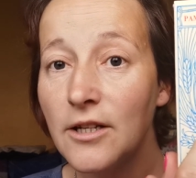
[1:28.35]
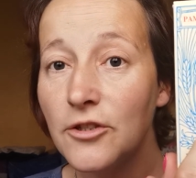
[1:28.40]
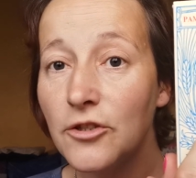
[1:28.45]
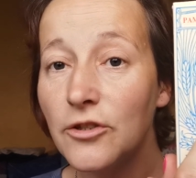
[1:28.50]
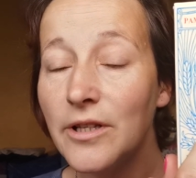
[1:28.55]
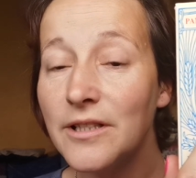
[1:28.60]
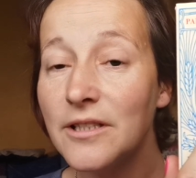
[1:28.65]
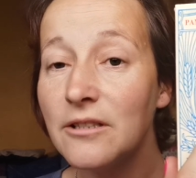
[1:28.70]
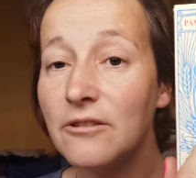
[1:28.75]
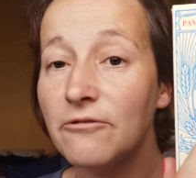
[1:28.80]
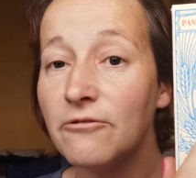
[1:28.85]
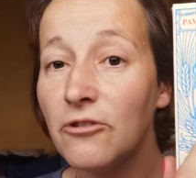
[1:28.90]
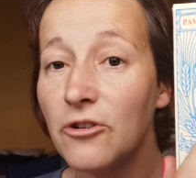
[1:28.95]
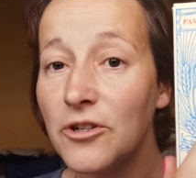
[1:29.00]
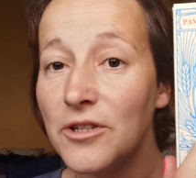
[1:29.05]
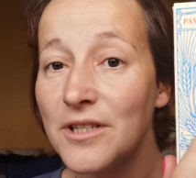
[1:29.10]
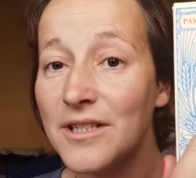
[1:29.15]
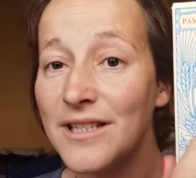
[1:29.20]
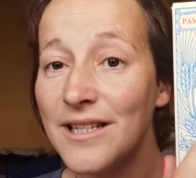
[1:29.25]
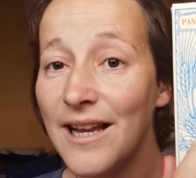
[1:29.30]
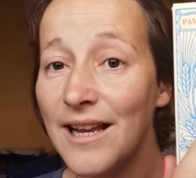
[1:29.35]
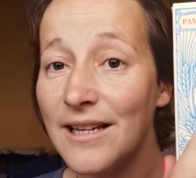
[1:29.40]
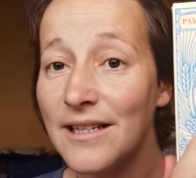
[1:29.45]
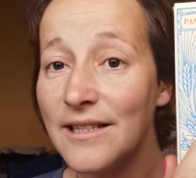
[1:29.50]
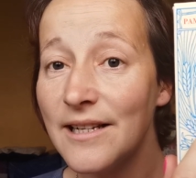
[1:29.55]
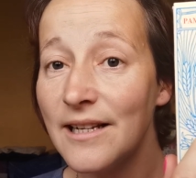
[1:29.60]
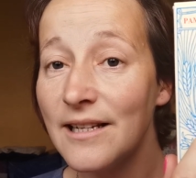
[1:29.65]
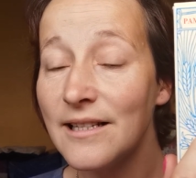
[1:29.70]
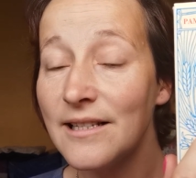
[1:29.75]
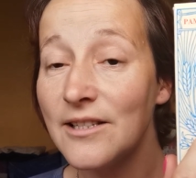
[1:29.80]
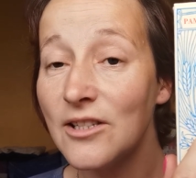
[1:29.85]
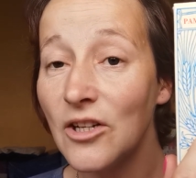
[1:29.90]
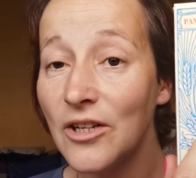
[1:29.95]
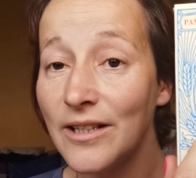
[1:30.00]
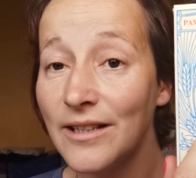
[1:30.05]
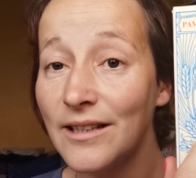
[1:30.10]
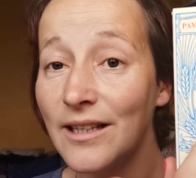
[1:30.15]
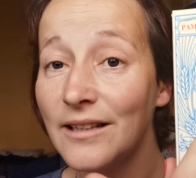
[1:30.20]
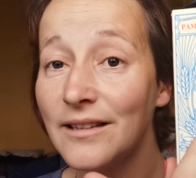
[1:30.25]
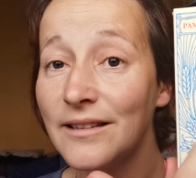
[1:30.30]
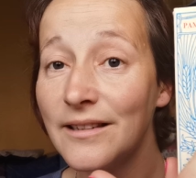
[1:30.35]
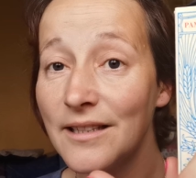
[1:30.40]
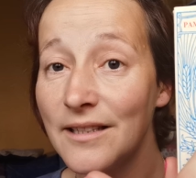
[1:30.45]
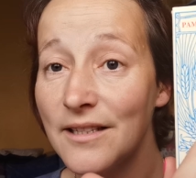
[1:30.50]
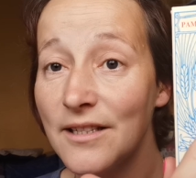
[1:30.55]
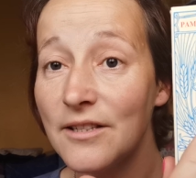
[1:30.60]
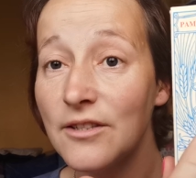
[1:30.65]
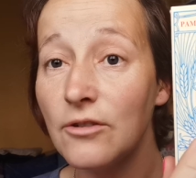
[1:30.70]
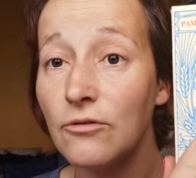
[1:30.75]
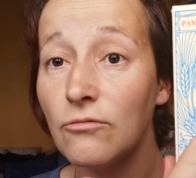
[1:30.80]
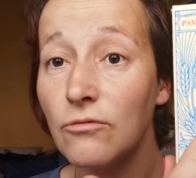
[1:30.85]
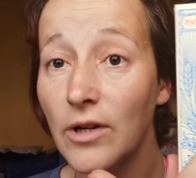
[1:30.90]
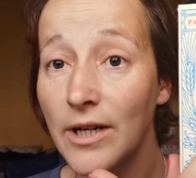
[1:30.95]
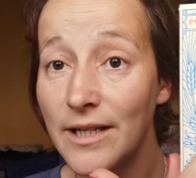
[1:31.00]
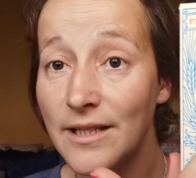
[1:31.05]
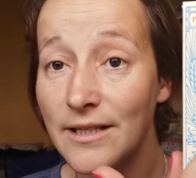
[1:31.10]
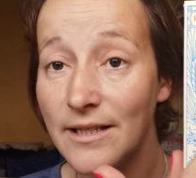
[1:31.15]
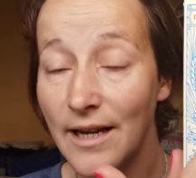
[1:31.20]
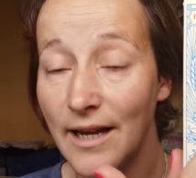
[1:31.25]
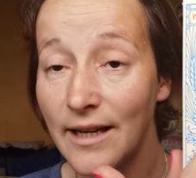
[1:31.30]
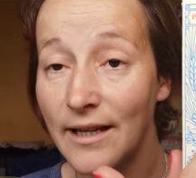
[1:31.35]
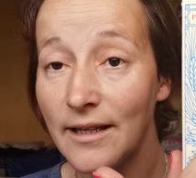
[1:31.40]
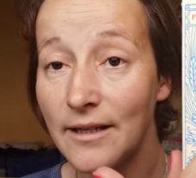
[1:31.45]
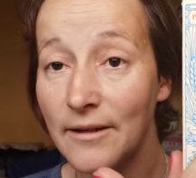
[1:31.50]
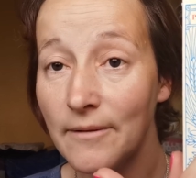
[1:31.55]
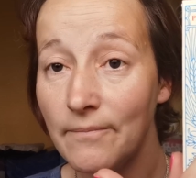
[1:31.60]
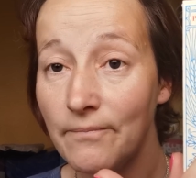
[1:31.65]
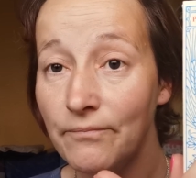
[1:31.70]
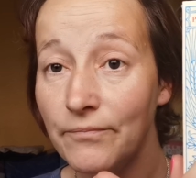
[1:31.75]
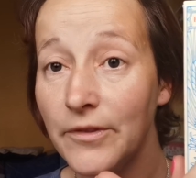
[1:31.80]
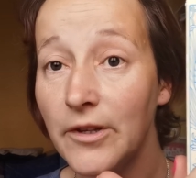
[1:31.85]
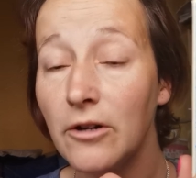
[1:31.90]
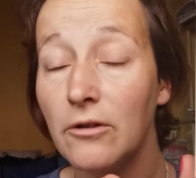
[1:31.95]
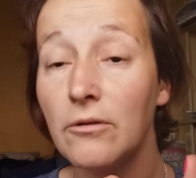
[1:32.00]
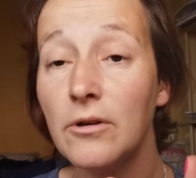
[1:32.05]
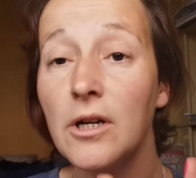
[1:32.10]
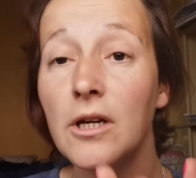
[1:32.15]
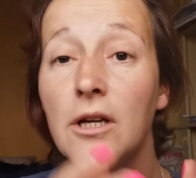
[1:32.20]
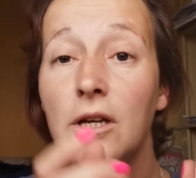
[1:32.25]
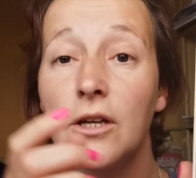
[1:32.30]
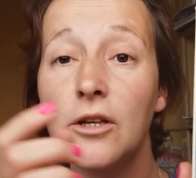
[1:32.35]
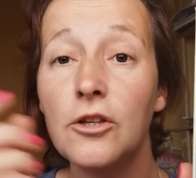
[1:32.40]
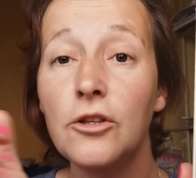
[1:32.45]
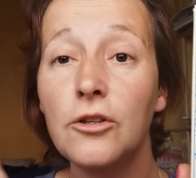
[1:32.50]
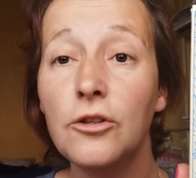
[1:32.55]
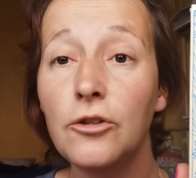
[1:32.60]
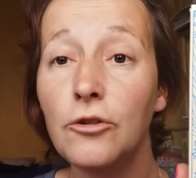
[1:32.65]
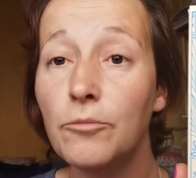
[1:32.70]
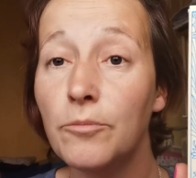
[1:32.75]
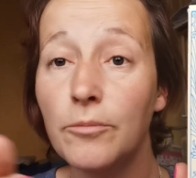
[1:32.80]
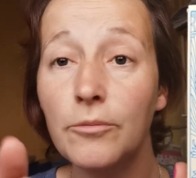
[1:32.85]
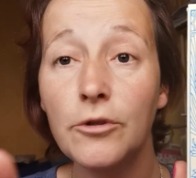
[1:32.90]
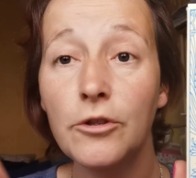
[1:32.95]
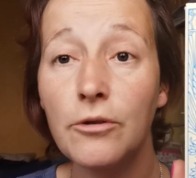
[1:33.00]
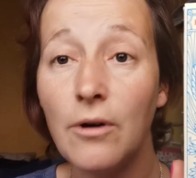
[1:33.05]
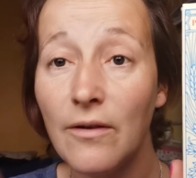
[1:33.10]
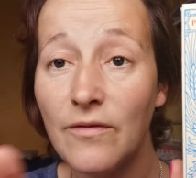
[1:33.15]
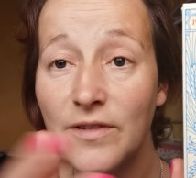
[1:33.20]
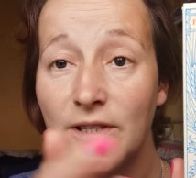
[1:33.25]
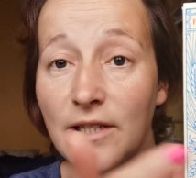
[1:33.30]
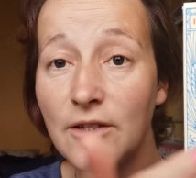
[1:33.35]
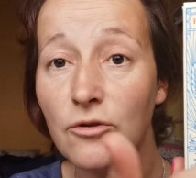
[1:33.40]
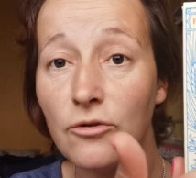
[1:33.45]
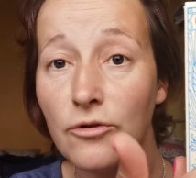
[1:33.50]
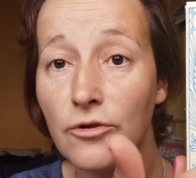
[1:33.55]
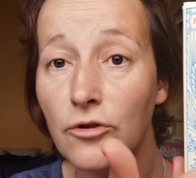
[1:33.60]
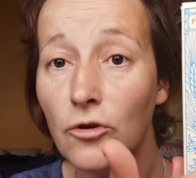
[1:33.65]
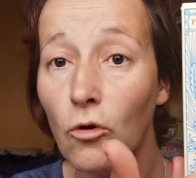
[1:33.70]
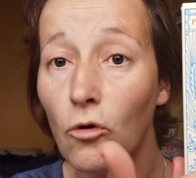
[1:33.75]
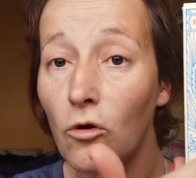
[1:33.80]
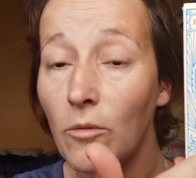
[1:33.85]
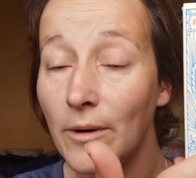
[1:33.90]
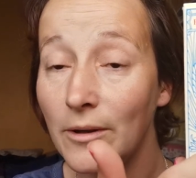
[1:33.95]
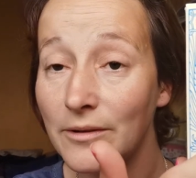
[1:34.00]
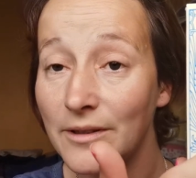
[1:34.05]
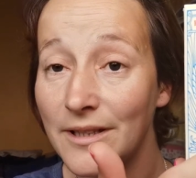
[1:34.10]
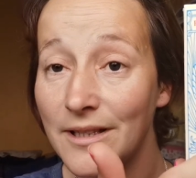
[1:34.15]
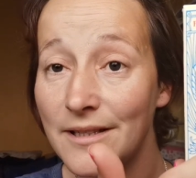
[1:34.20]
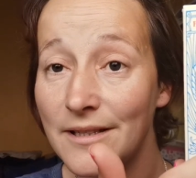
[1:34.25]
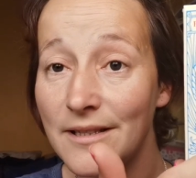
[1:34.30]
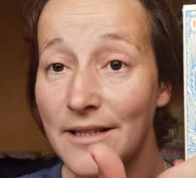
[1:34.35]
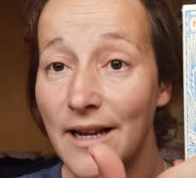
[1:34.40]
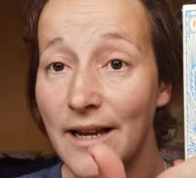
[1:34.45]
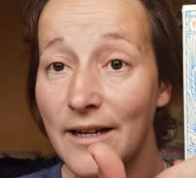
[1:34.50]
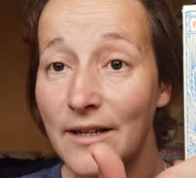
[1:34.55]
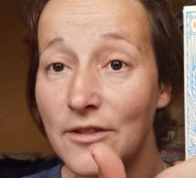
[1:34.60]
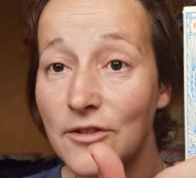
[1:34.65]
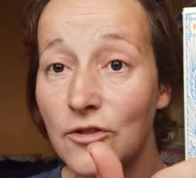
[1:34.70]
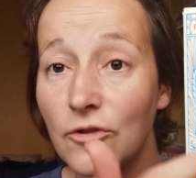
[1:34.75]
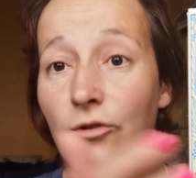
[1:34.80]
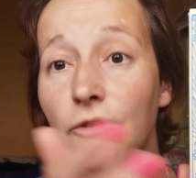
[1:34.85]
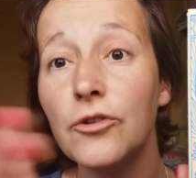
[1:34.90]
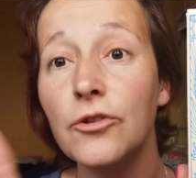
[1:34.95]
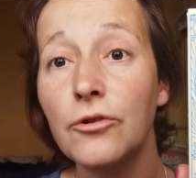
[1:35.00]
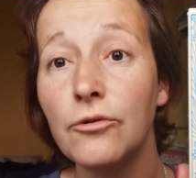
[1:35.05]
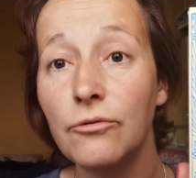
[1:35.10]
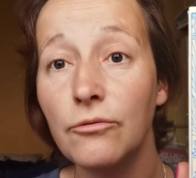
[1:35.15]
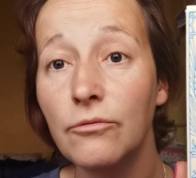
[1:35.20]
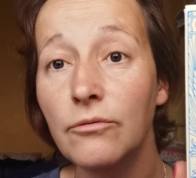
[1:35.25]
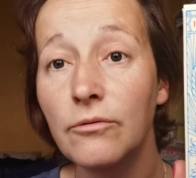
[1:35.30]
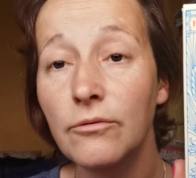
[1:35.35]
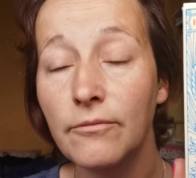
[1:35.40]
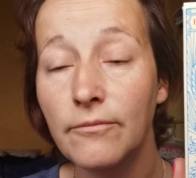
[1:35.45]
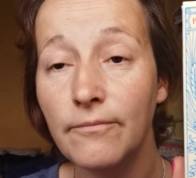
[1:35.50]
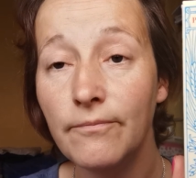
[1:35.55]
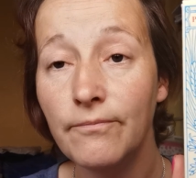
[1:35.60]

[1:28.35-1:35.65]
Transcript: So that's the first telltale sign that this is the right deck. Now, you you obviously don't know about this deck, so you